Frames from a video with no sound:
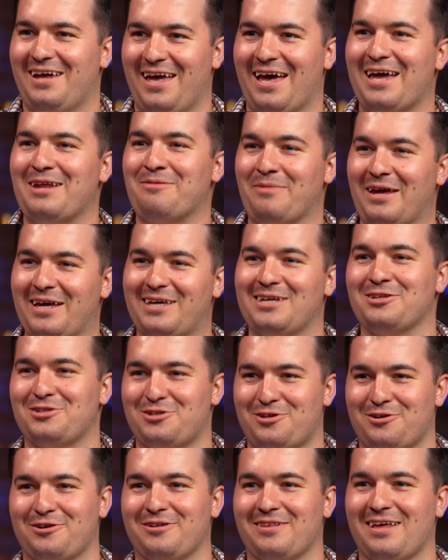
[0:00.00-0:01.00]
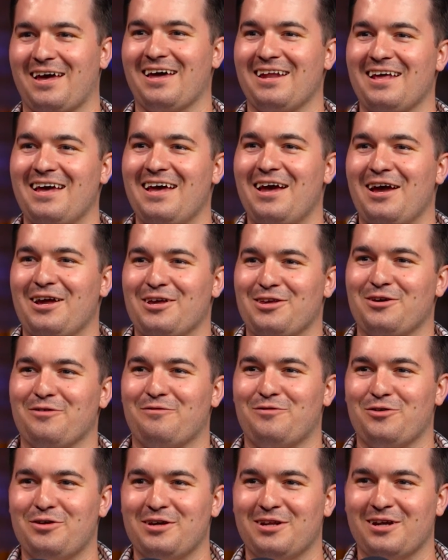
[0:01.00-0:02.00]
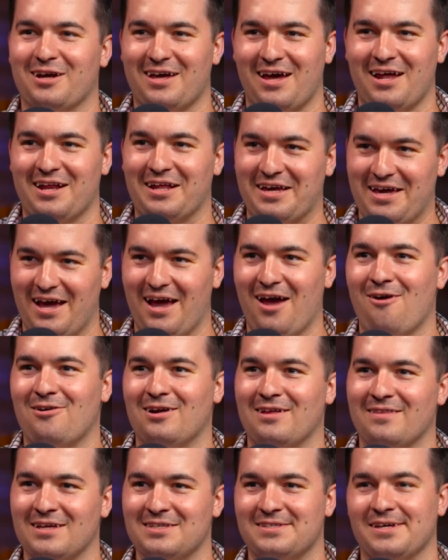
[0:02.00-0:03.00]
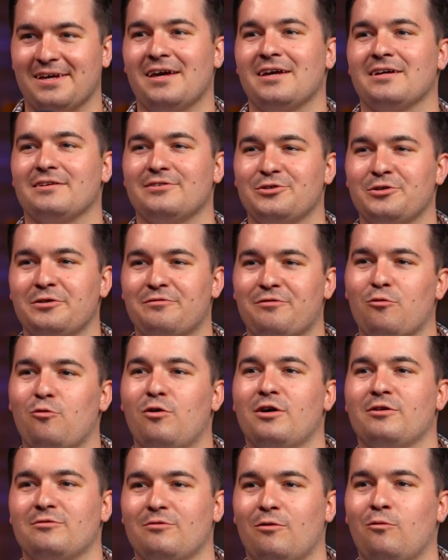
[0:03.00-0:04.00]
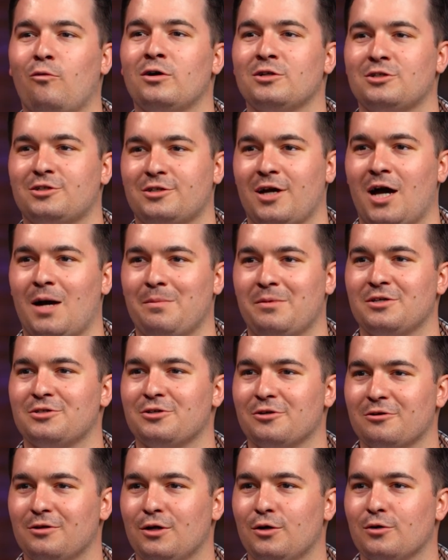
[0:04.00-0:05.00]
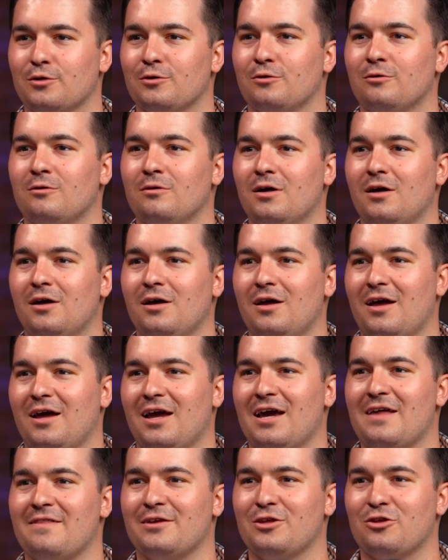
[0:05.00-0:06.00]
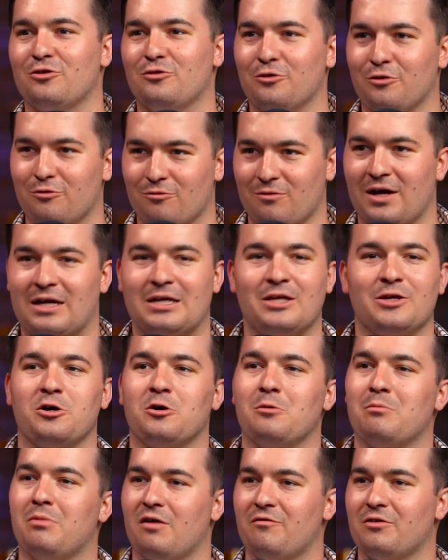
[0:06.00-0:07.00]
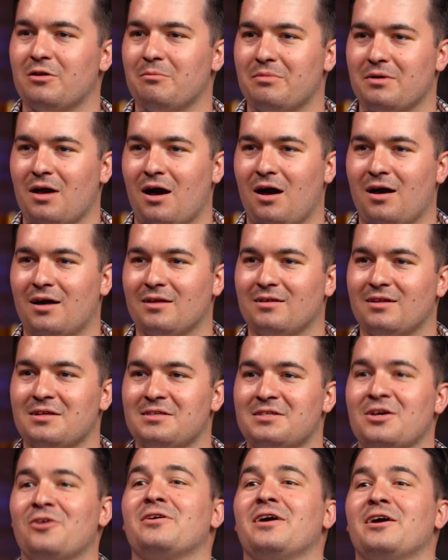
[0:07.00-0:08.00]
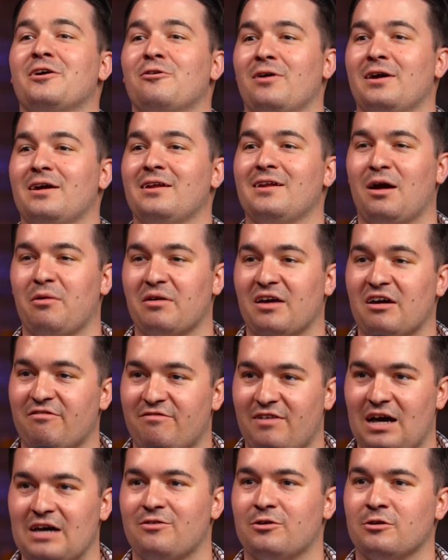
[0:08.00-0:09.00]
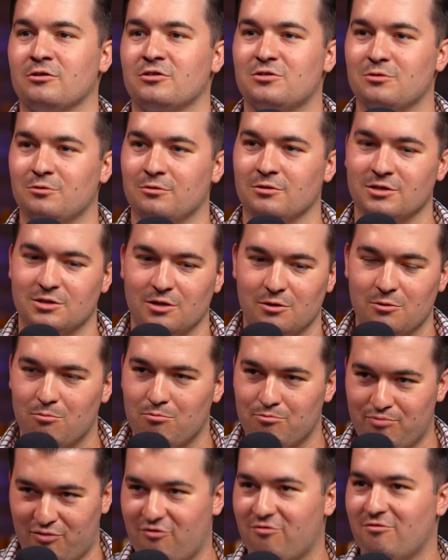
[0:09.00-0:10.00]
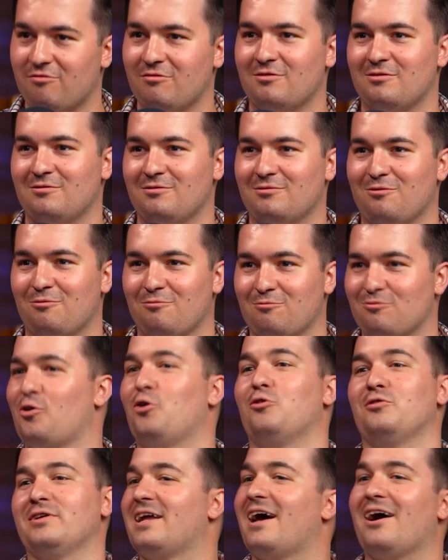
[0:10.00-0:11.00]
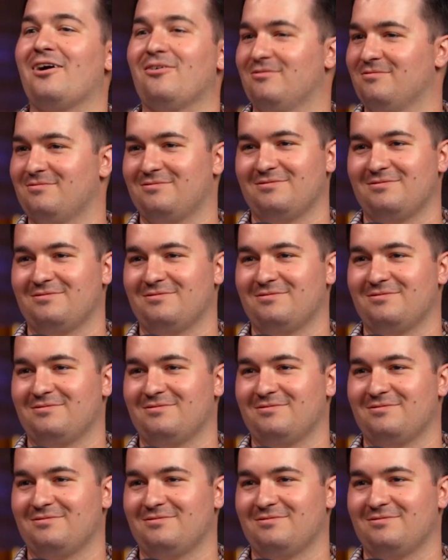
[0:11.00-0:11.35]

And making sure that if you get an account and they say, hey, do it for one shop because you're local, and then you do it right and you go above and beyond, then they say, okay, great. Now we got 500 stores. Roll it out.